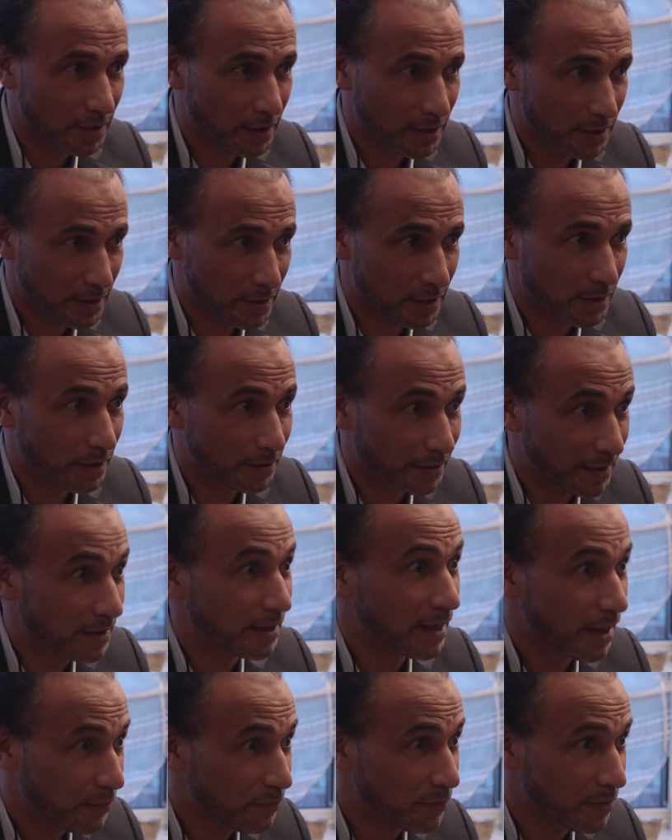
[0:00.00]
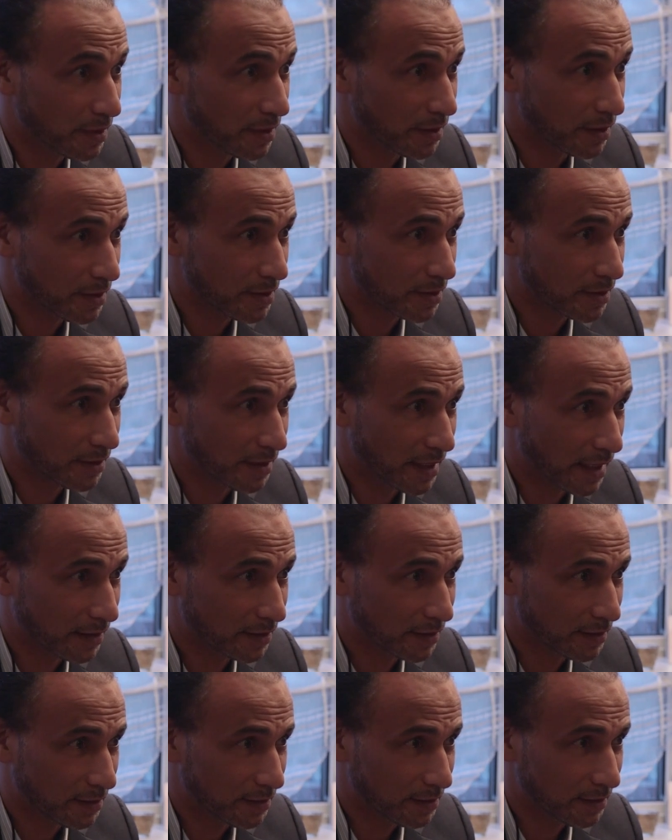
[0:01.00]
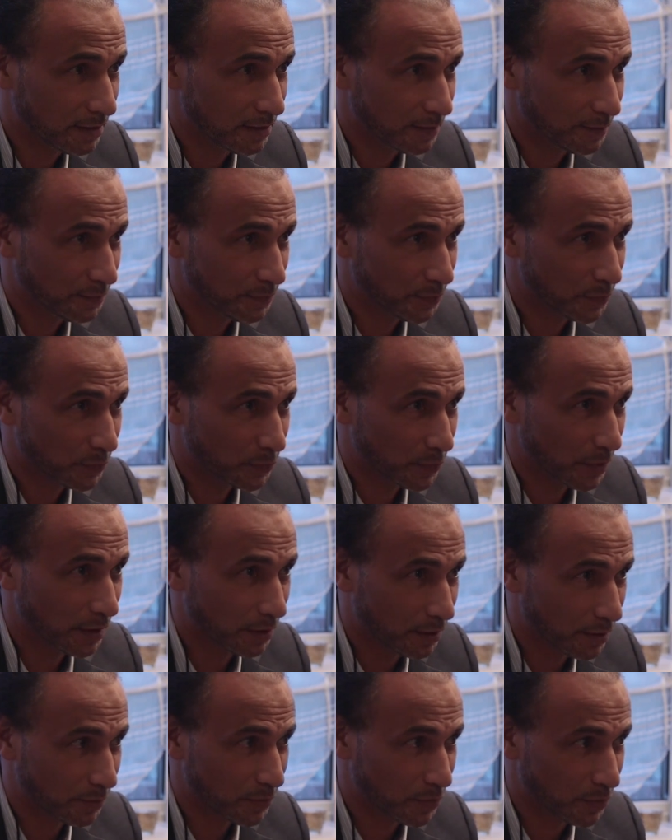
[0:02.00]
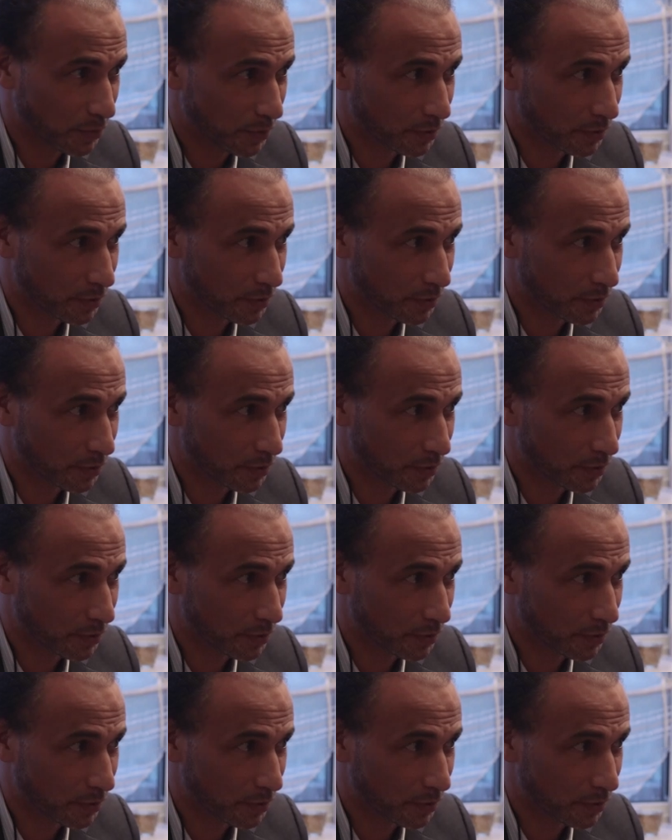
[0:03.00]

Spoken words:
Is it not that everything is connected when it comes?